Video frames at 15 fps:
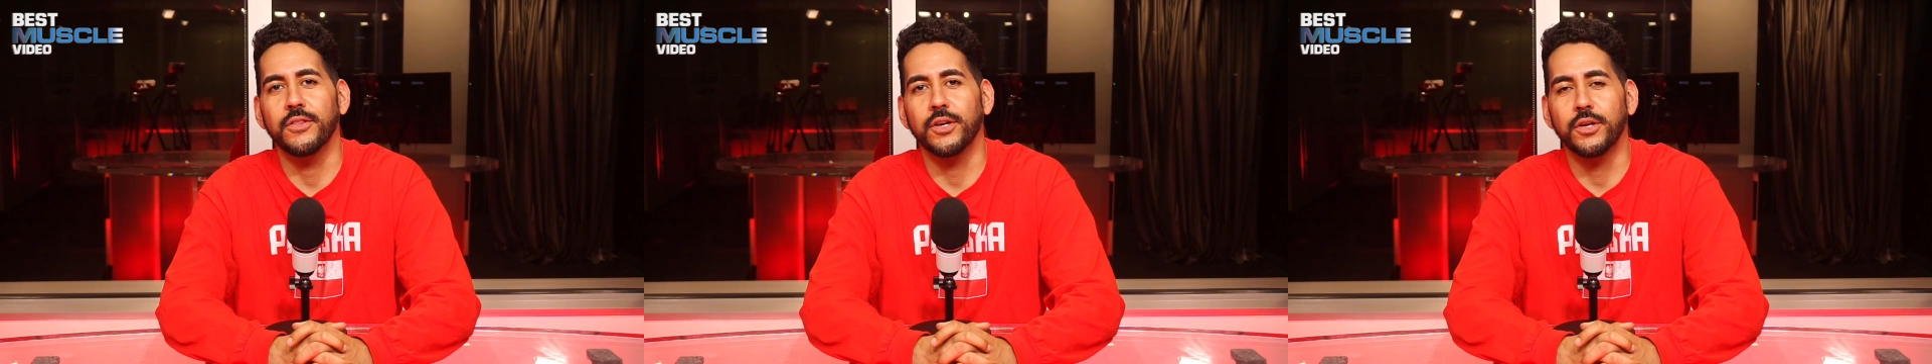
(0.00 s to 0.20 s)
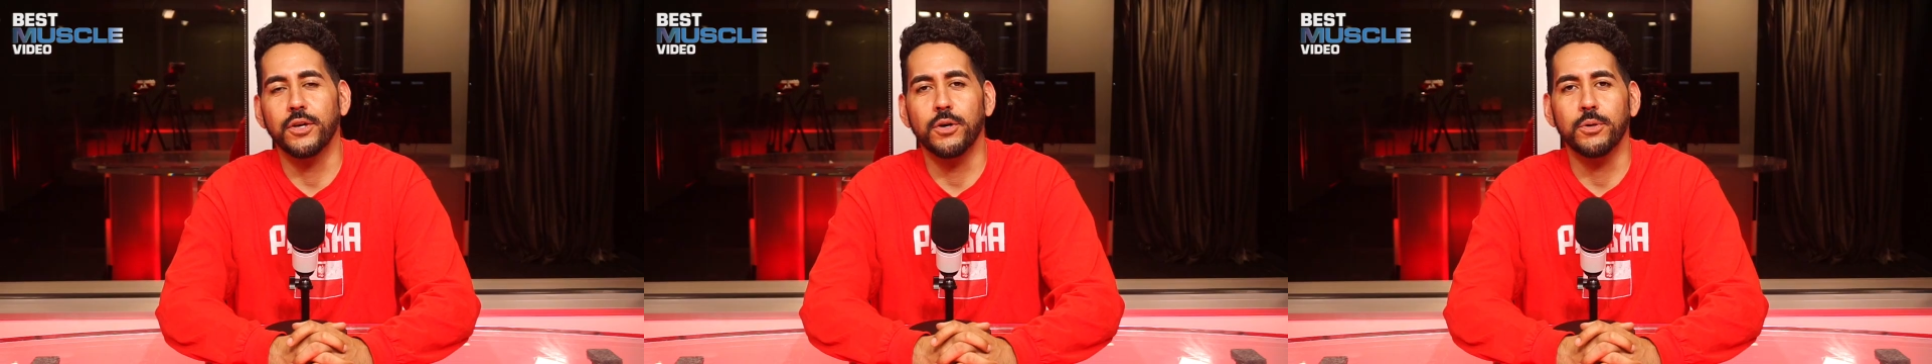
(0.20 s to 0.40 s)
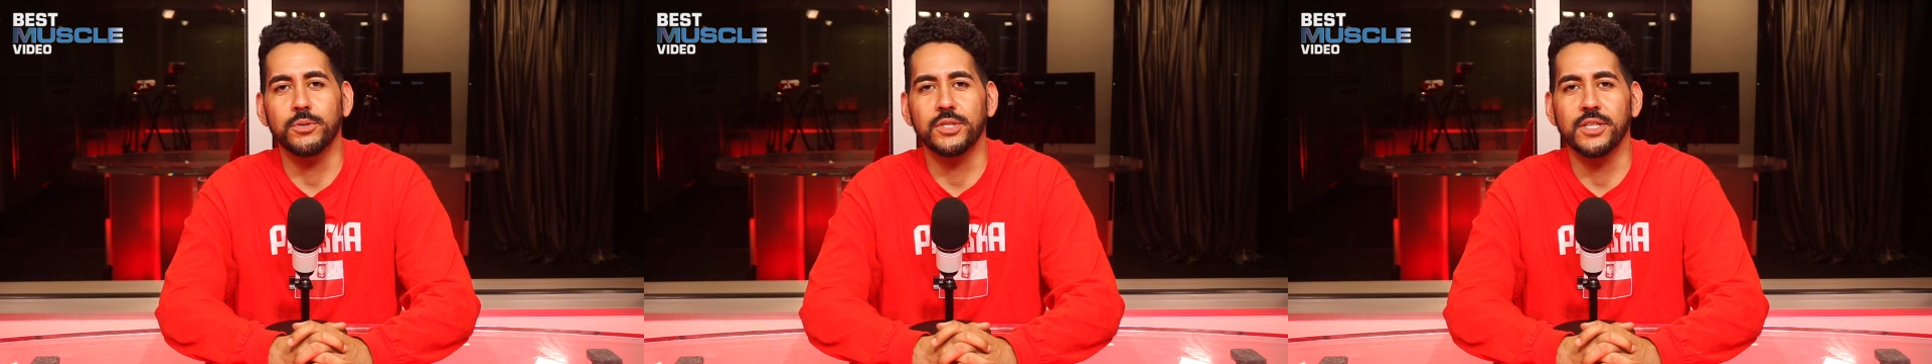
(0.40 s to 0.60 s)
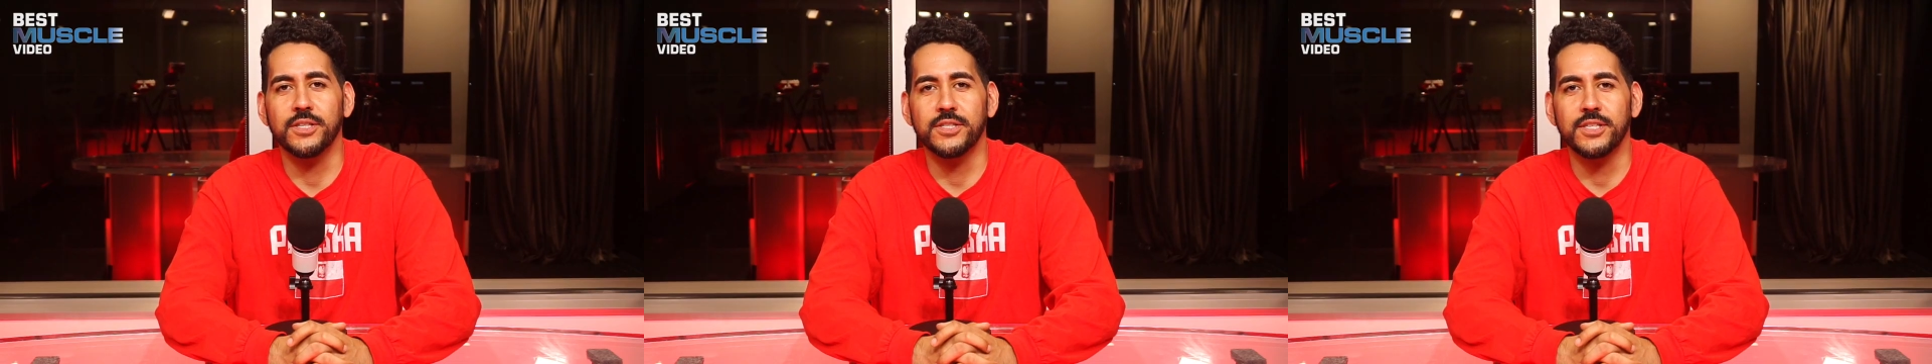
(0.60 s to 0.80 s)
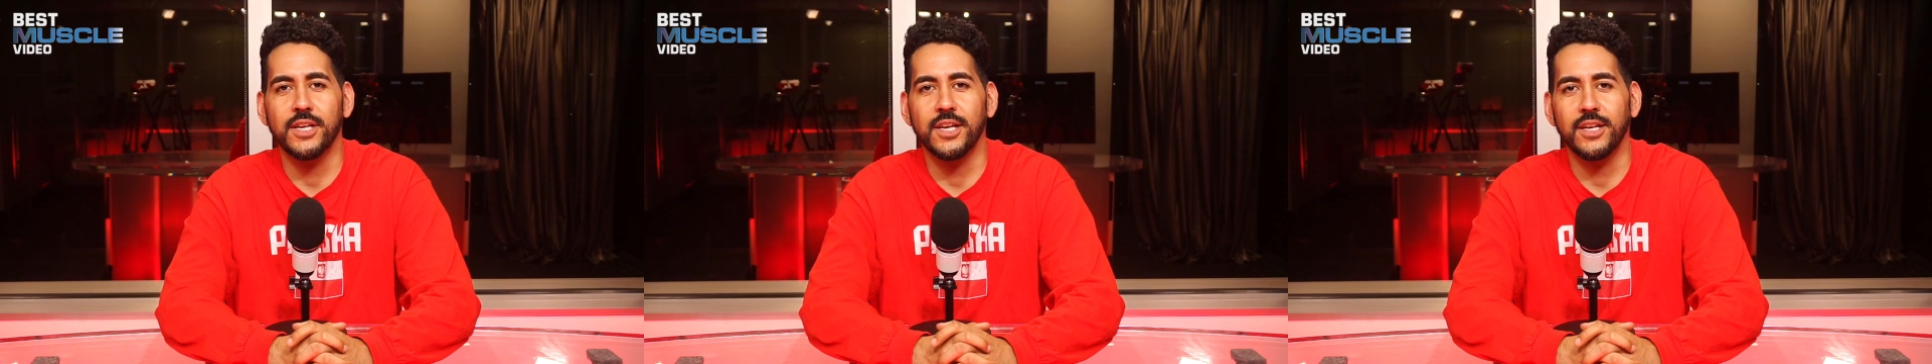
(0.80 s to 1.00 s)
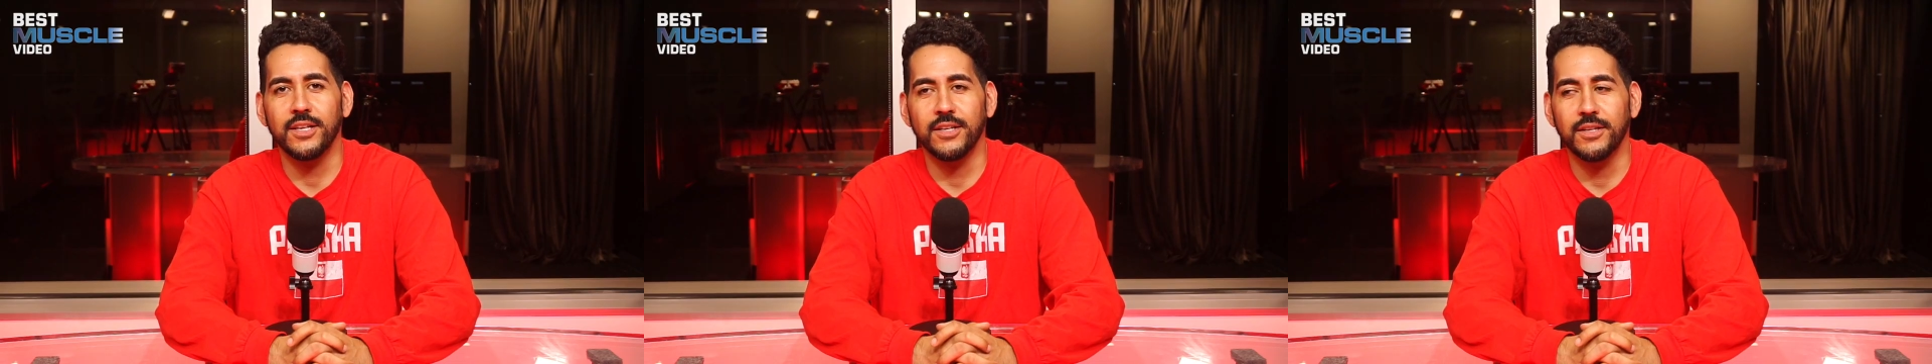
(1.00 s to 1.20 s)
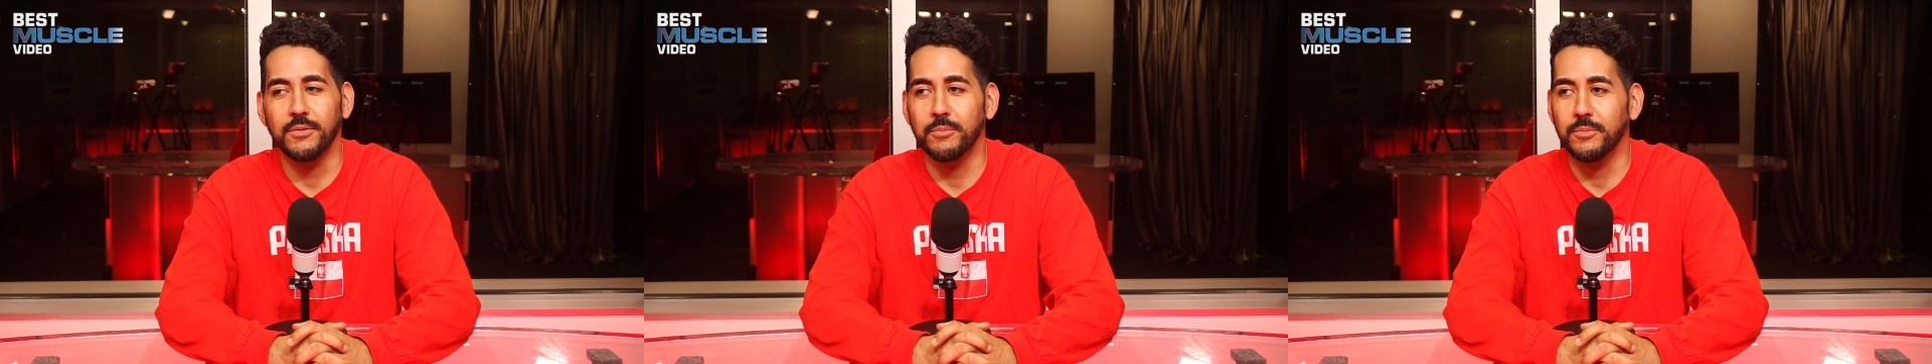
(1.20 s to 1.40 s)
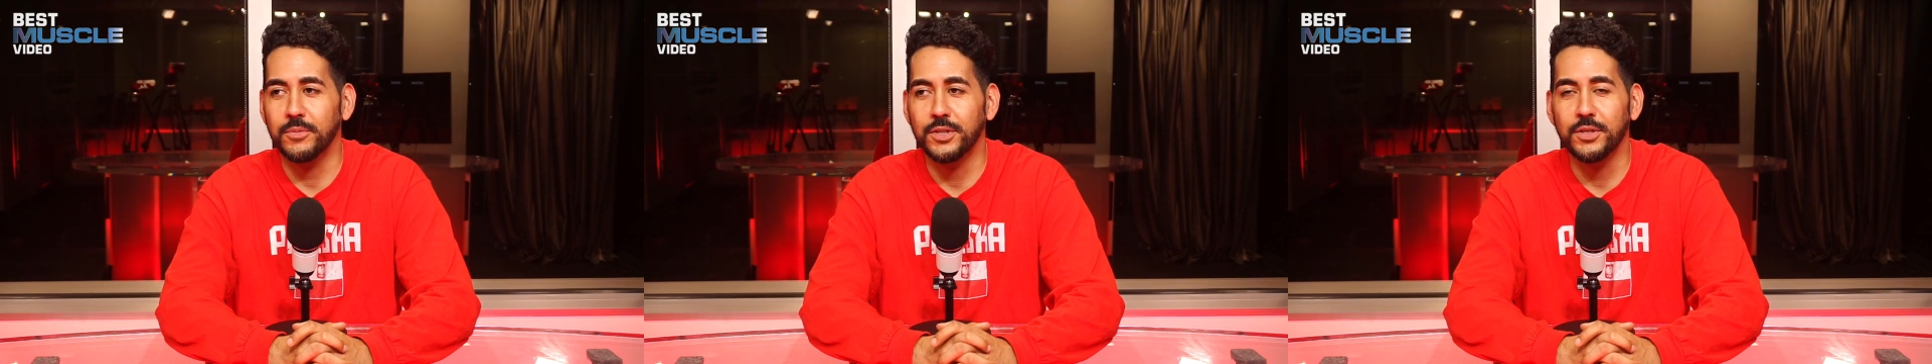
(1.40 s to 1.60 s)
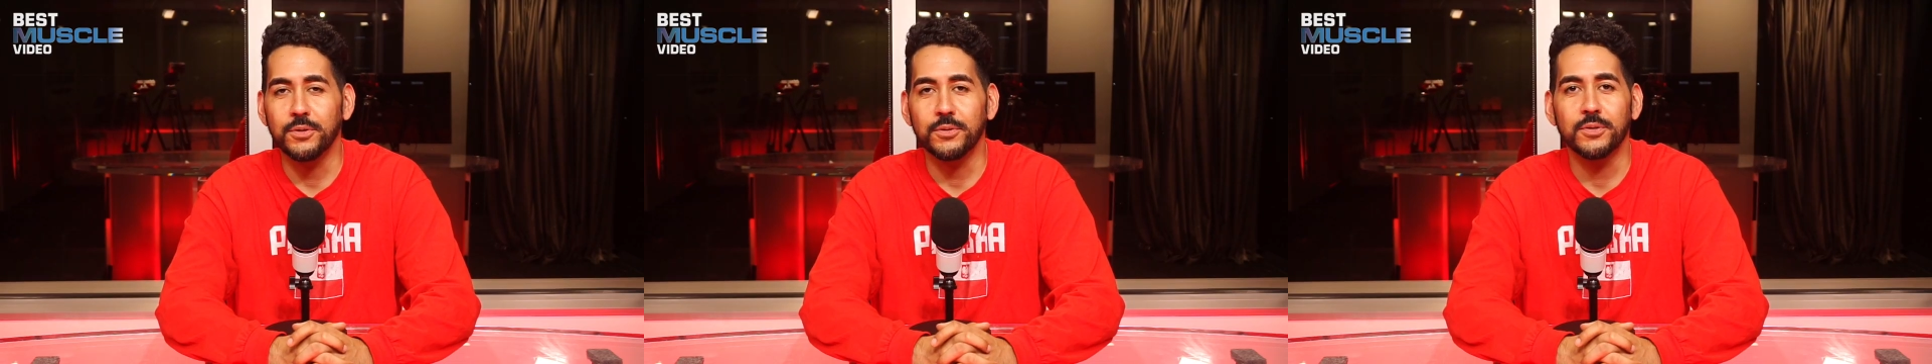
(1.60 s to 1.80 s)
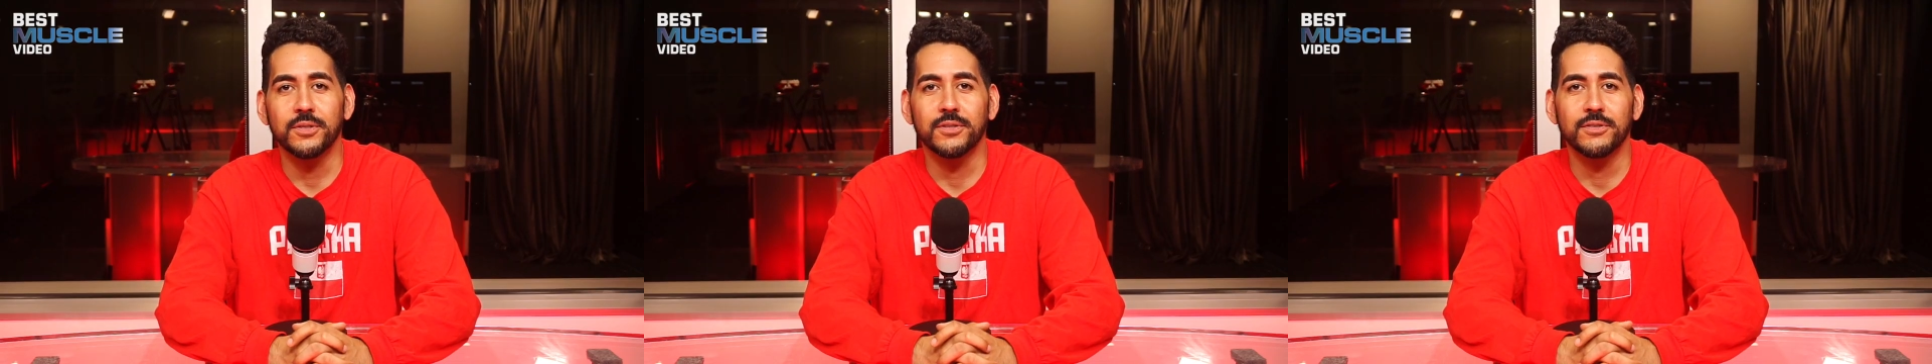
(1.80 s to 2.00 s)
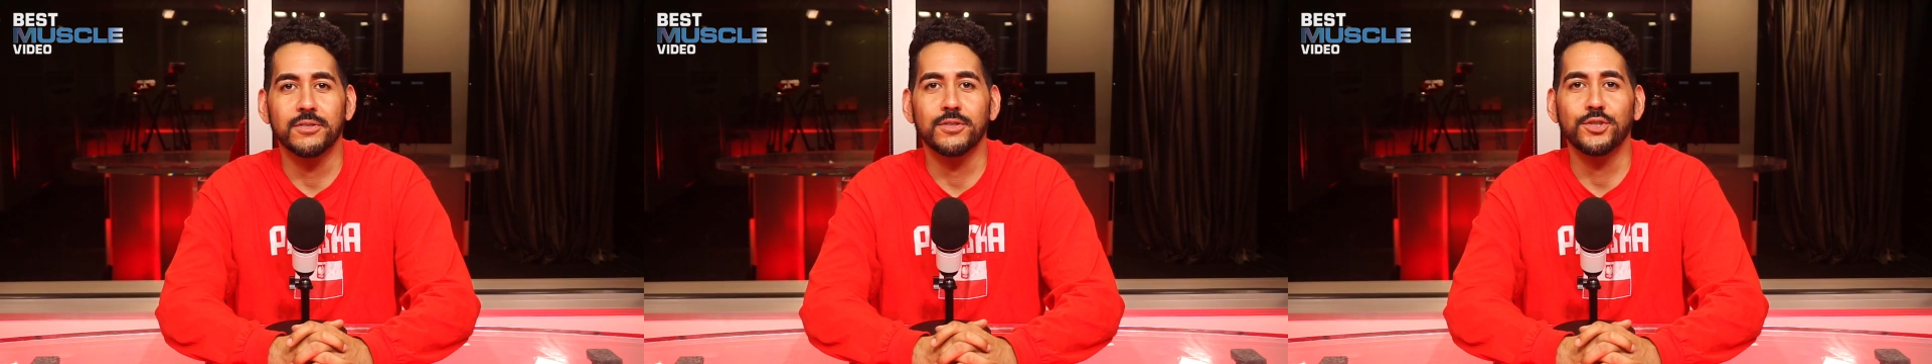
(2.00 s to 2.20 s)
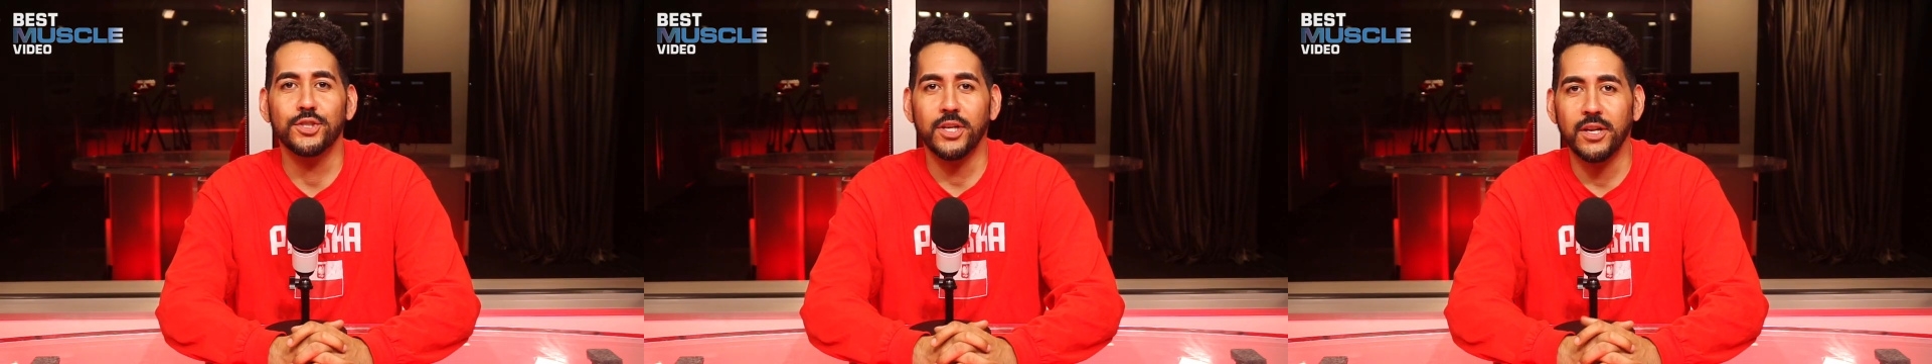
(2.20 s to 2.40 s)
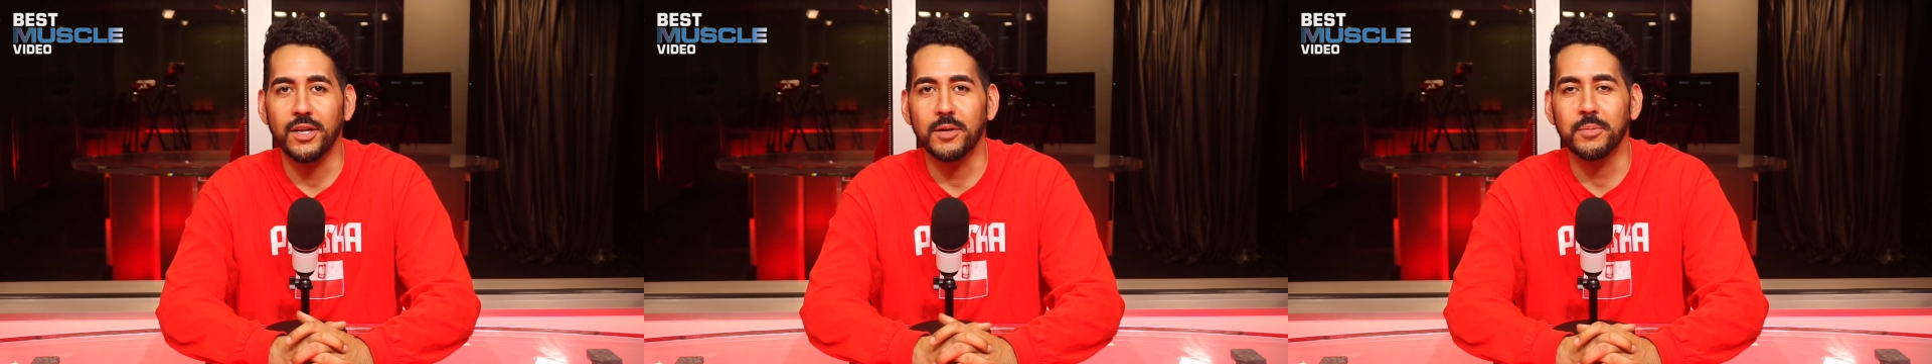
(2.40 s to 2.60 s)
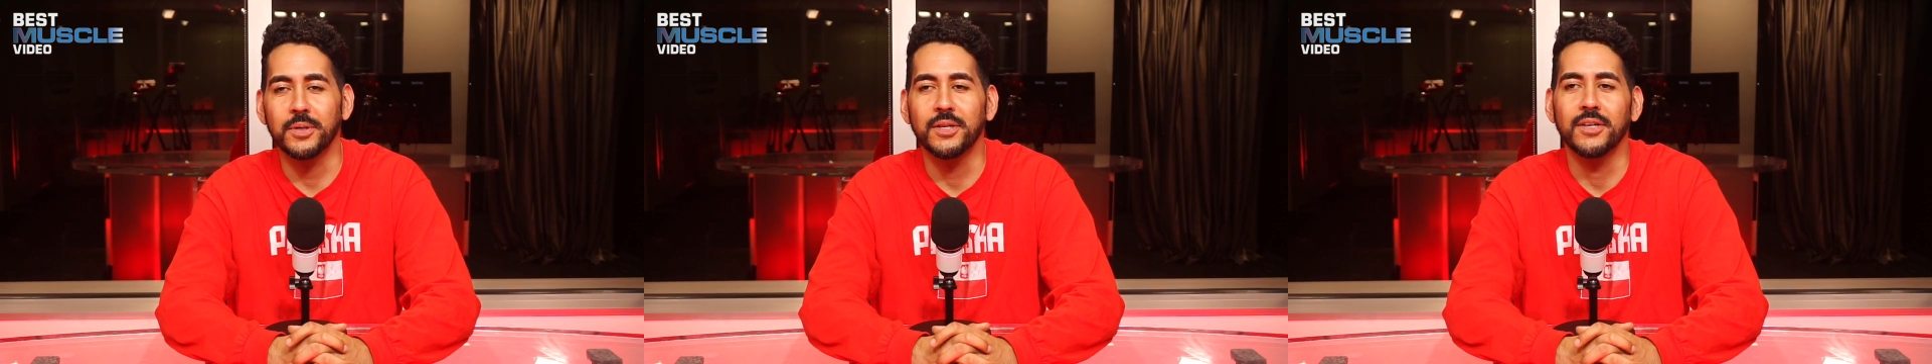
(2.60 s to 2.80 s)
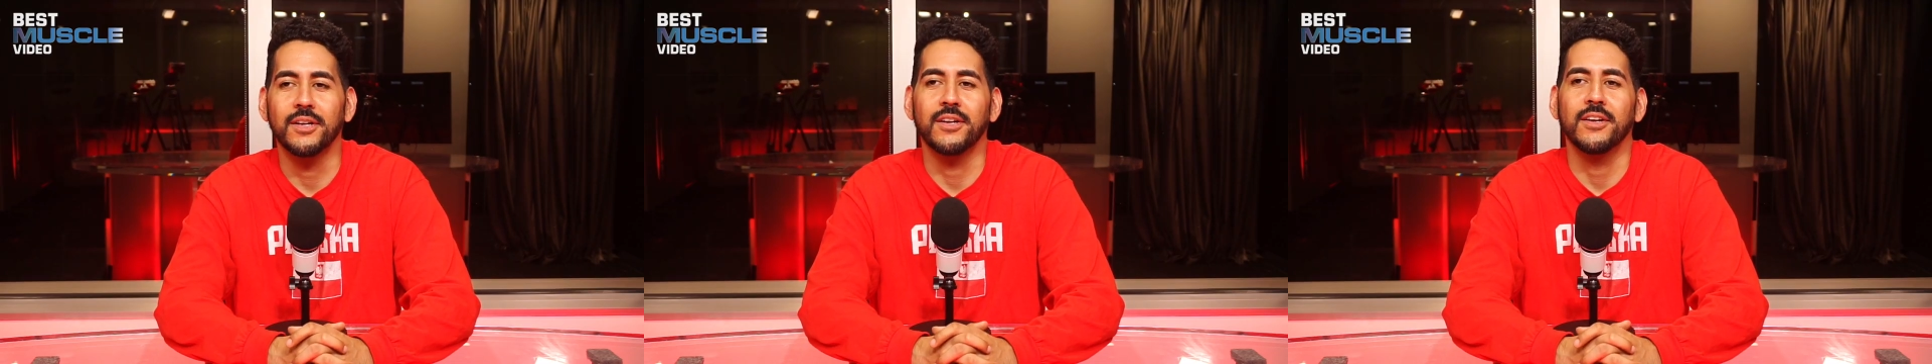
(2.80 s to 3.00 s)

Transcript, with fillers: the coach and saying, "Dude, shut up."